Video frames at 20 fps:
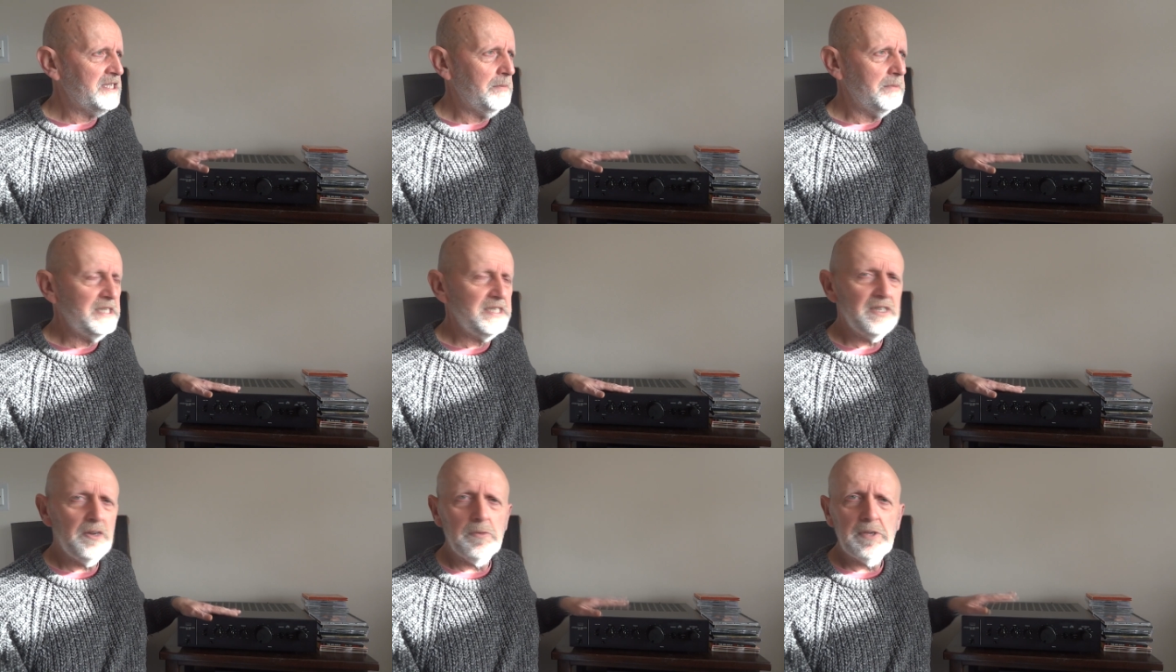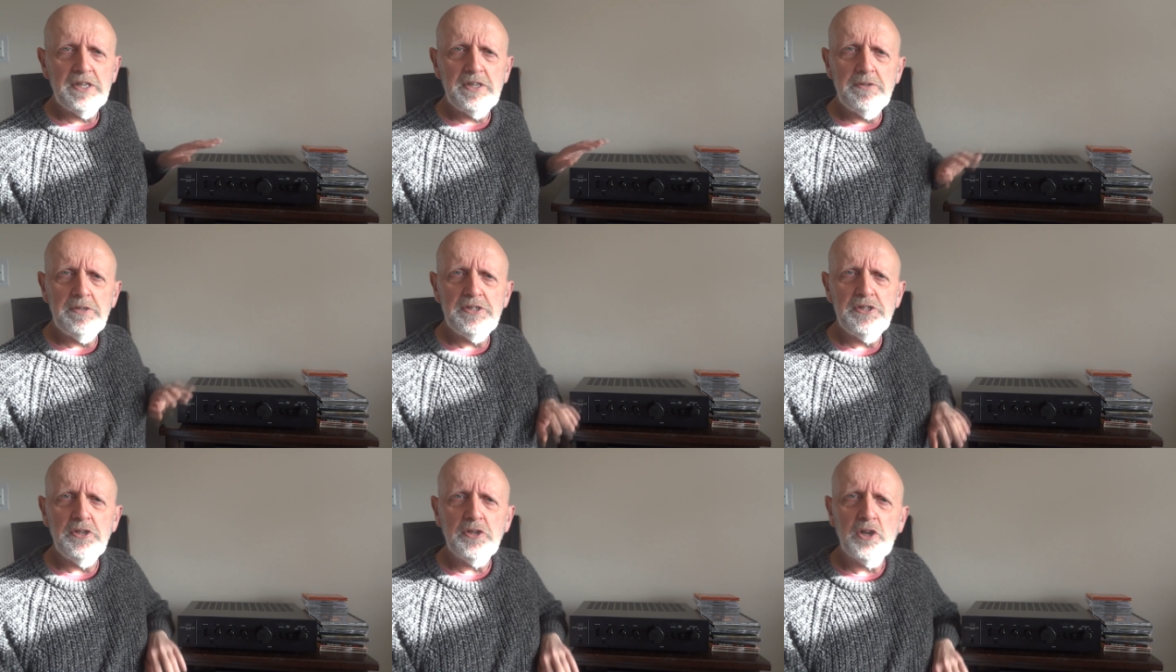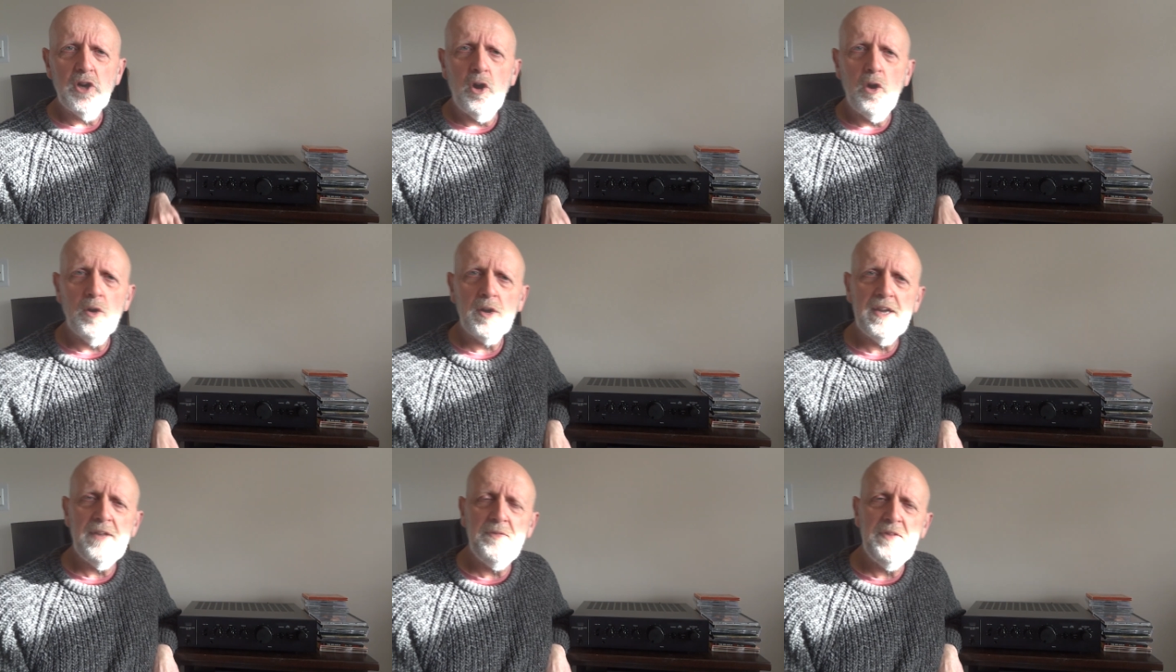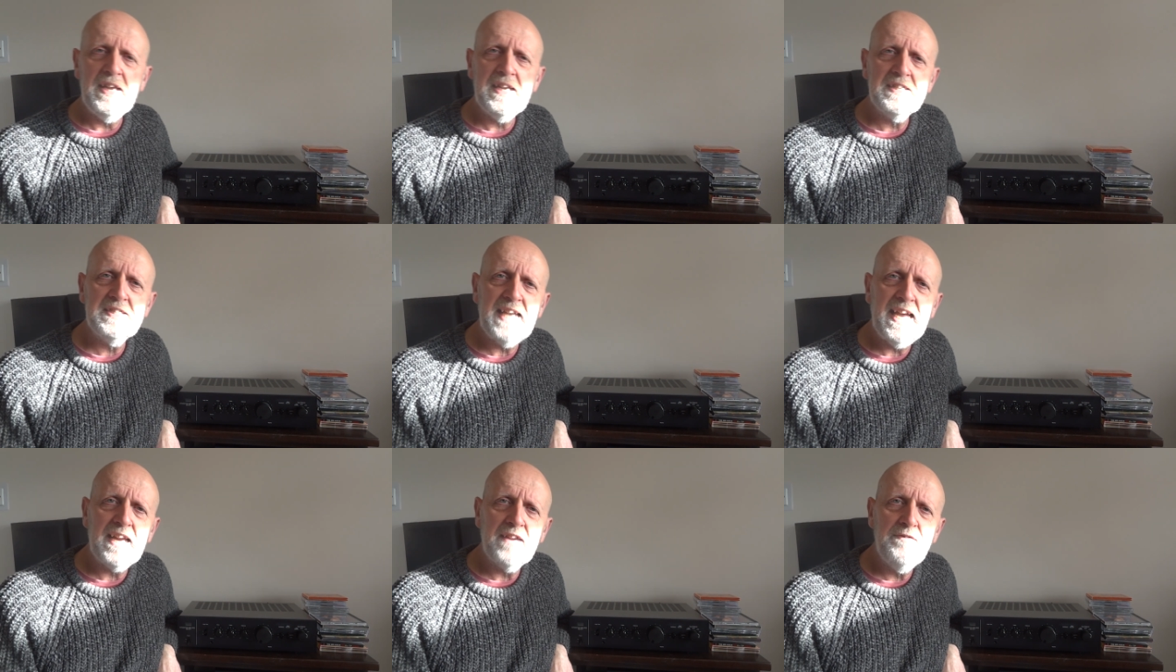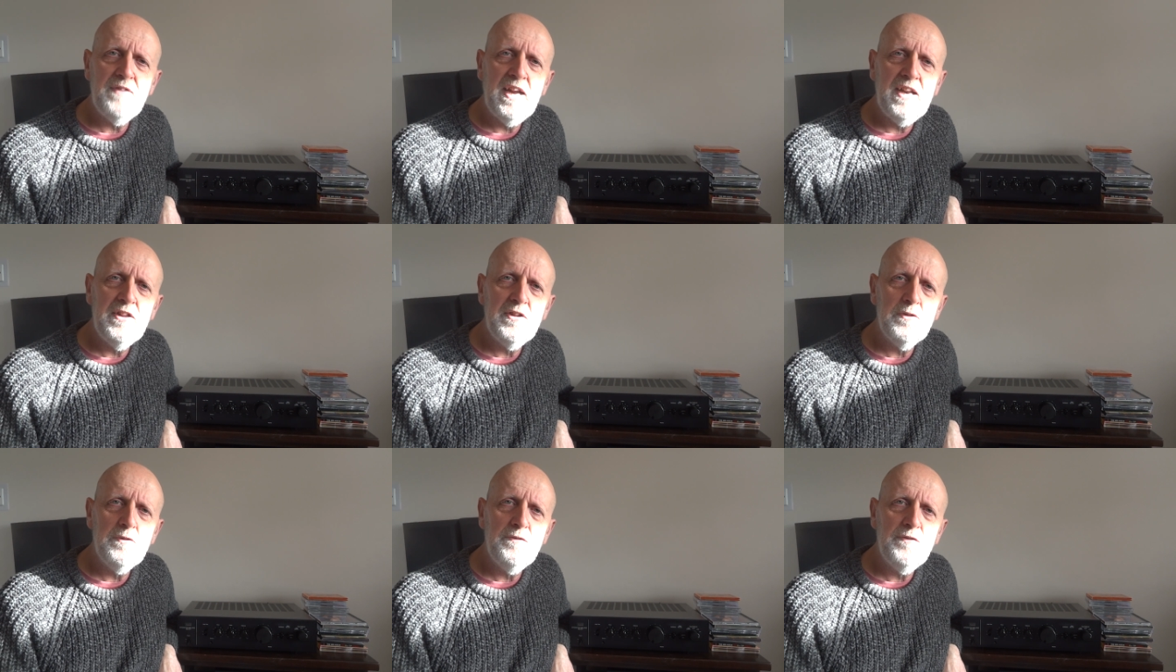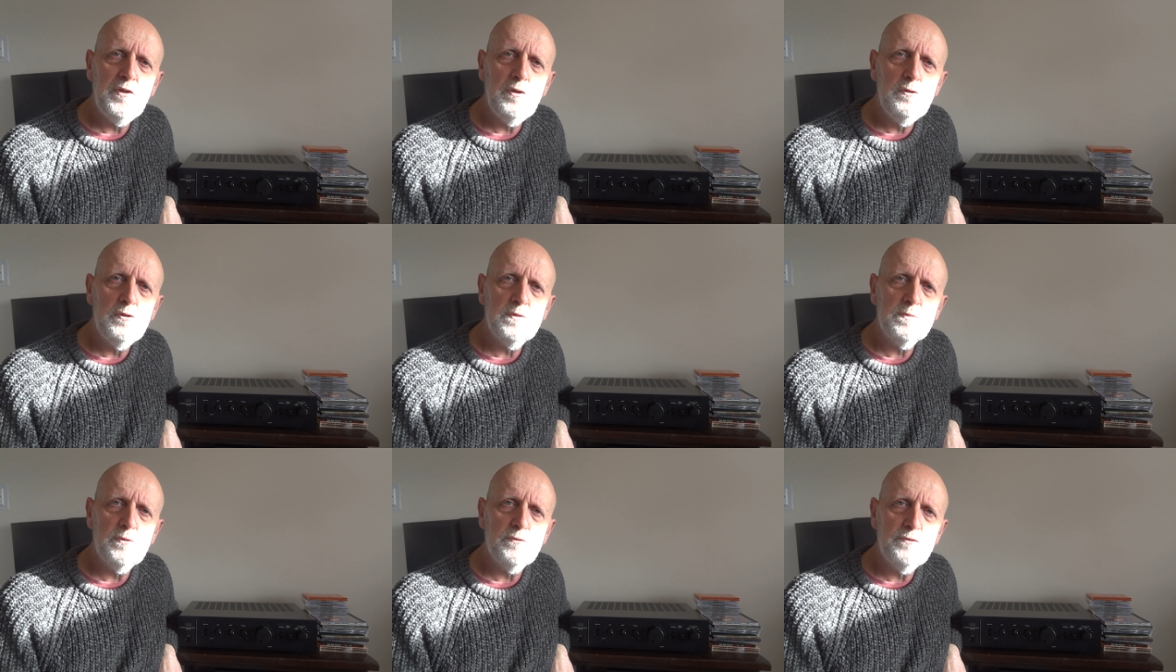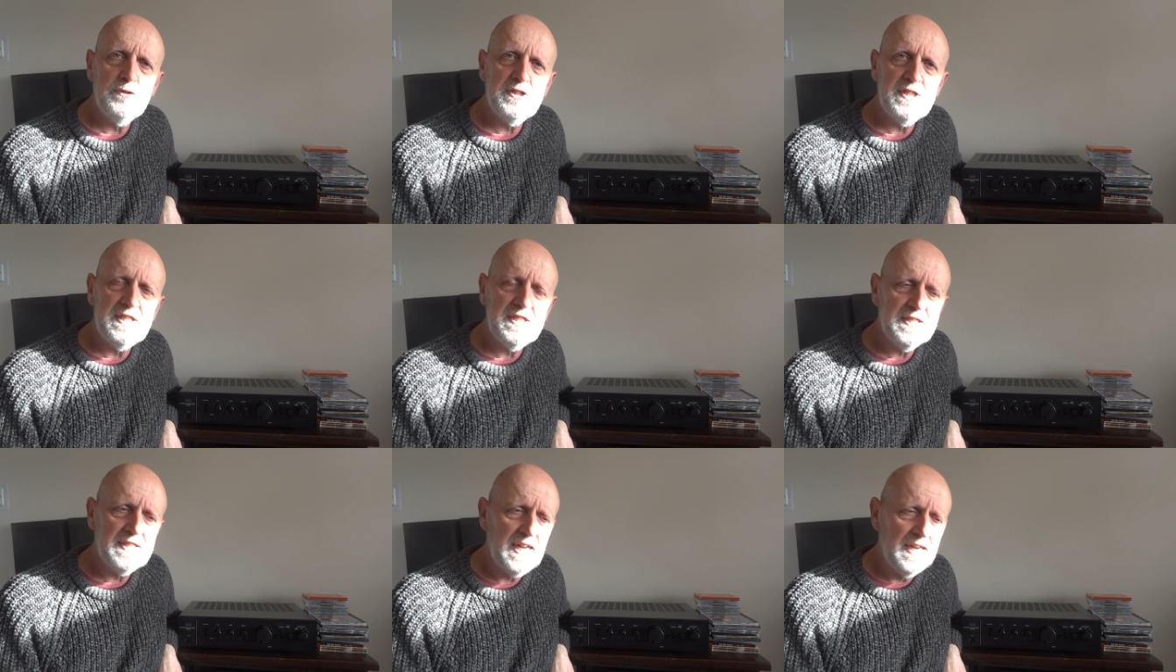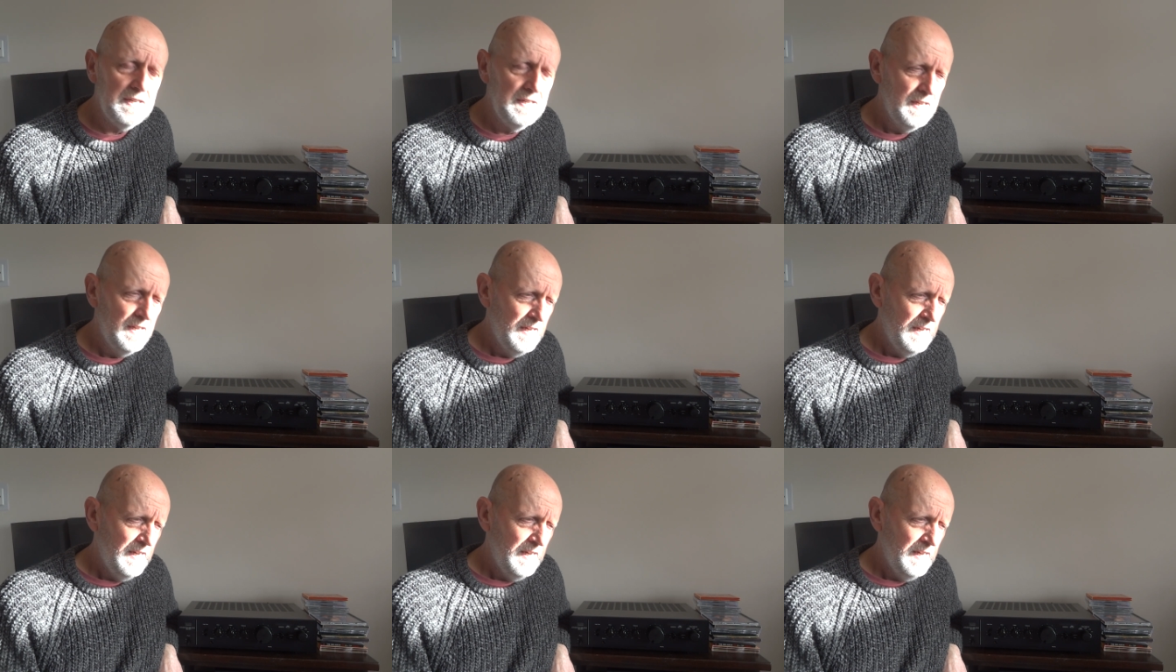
Some of these older units, you can't get the exact value fusible resistor.